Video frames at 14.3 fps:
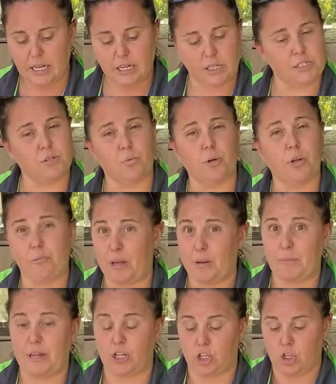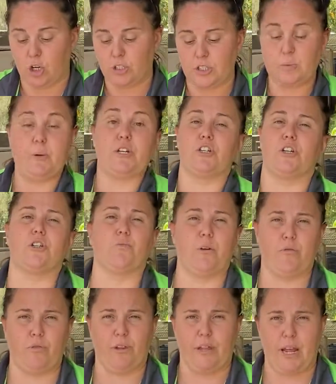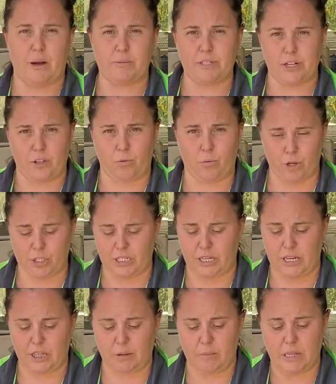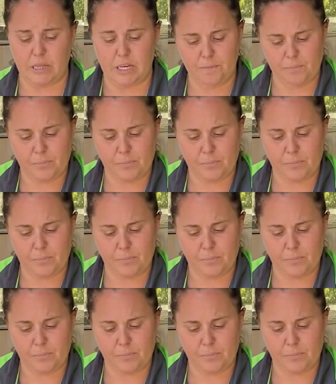because it will be a bit shocked, especially as we've really upset the roots to get them in there.